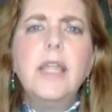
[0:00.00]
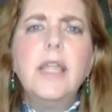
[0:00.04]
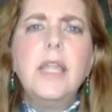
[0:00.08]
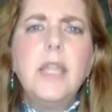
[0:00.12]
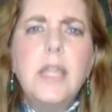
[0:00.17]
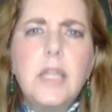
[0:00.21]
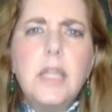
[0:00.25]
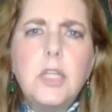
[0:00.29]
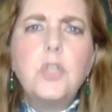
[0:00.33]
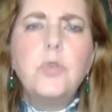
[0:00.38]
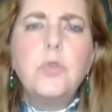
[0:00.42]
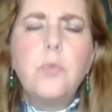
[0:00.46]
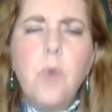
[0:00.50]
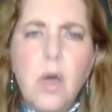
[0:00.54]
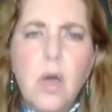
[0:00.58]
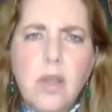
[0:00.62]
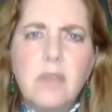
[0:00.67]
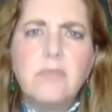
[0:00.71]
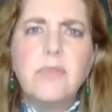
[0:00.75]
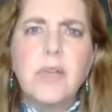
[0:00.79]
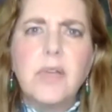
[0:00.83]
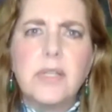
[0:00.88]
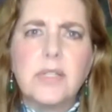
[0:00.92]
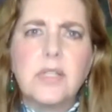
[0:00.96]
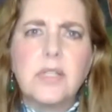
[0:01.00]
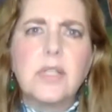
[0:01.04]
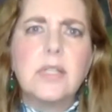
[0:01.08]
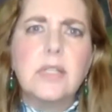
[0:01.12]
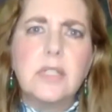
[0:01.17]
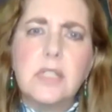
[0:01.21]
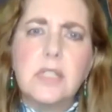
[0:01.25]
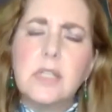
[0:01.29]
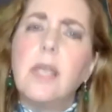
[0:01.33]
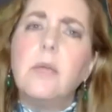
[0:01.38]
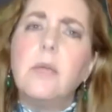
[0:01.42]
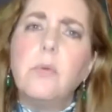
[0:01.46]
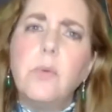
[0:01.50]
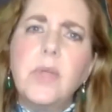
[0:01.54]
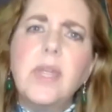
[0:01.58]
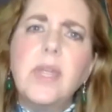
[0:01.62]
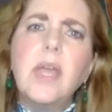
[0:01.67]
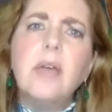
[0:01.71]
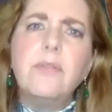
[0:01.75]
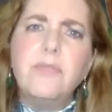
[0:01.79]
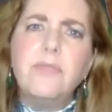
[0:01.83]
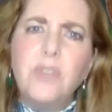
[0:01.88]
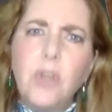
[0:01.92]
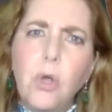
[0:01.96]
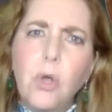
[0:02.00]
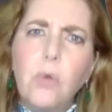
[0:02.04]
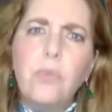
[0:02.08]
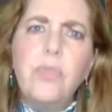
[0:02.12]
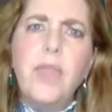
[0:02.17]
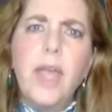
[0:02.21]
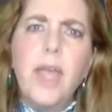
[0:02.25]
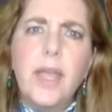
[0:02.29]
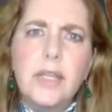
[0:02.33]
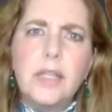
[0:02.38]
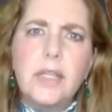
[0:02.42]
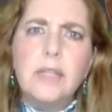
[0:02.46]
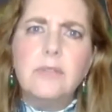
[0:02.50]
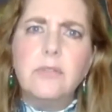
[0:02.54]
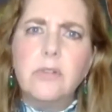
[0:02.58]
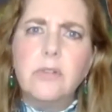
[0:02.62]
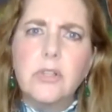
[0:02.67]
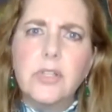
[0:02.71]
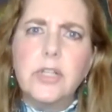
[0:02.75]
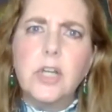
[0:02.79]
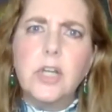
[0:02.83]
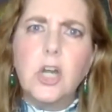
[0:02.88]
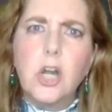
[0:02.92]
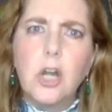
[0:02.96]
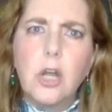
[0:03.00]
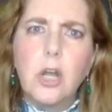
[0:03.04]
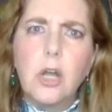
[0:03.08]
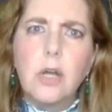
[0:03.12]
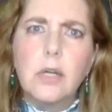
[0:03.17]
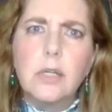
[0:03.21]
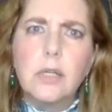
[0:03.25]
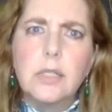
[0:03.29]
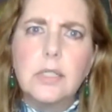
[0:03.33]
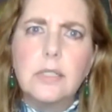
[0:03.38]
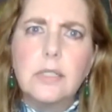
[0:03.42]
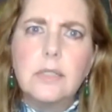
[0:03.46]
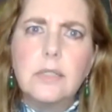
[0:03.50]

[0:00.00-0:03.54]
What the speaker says: each one of us can say we have known that evil in our heart.